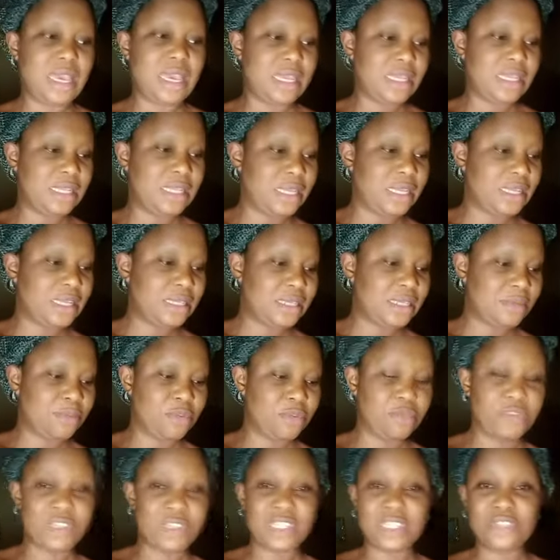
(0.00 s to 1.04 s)
Then
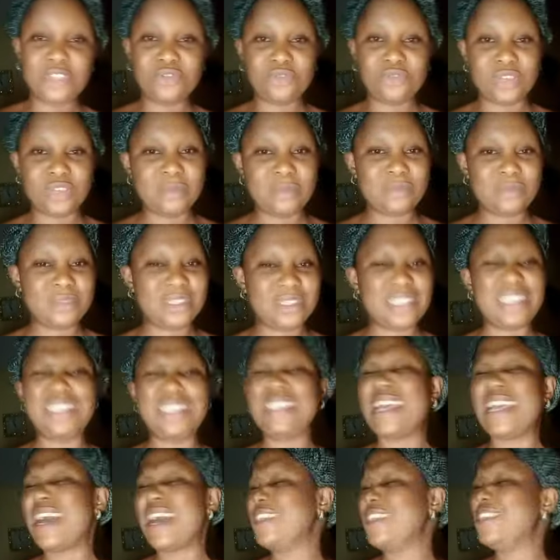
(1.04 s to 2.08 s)
prophetic dreams, it
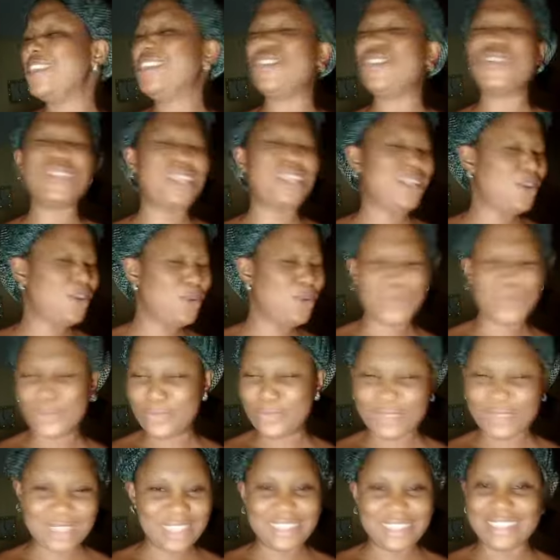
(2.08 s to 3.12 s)
does a lot of
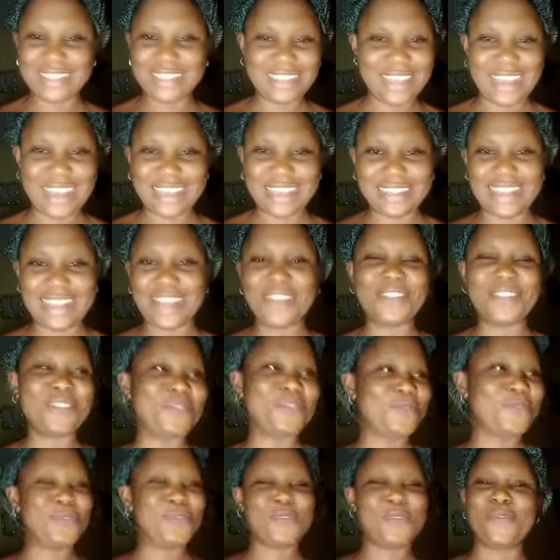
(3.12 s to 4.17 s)
things, guys. I don't
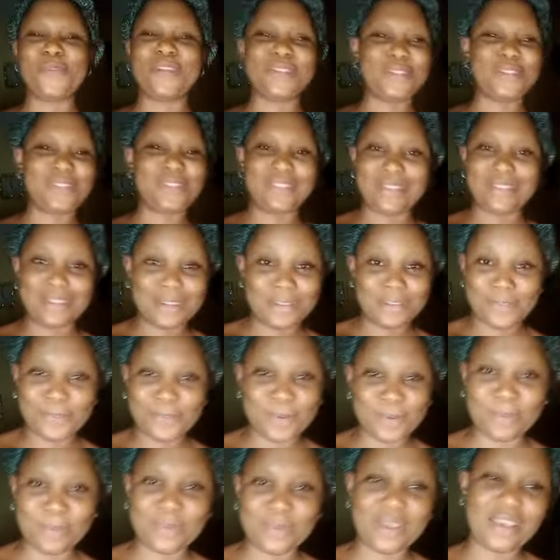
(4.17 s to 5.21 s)
even know where to start from.